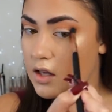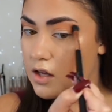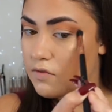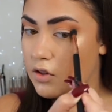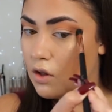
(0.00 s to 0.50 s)

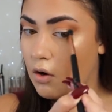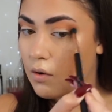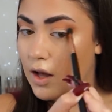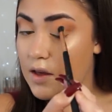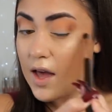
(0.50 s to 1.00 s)
Even though
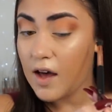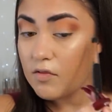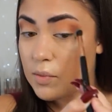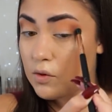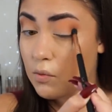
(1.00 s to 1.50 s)
I
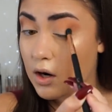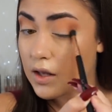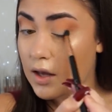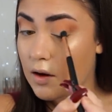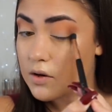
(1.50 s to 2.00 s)
have been
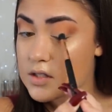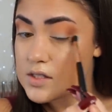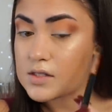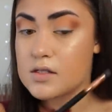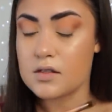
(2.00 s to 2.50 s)
working out
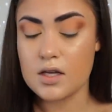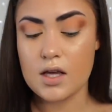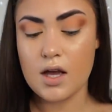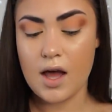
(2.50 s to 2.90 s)
consistently,